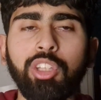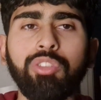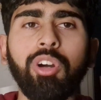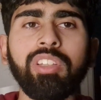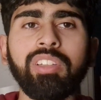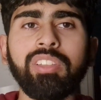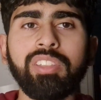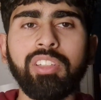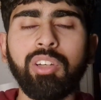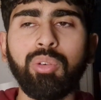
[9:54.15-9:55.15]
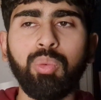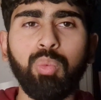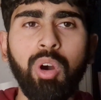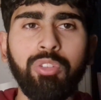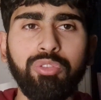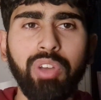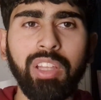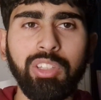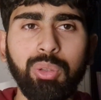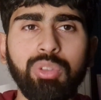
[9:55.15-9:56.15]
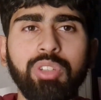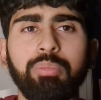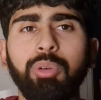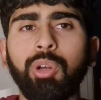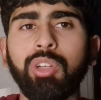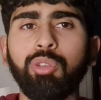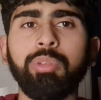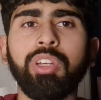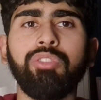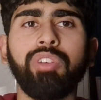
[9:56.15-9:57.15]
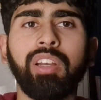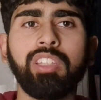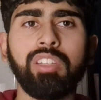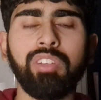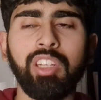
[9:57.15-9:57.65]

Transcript: you've got to consider what venues a bowler will be effective in.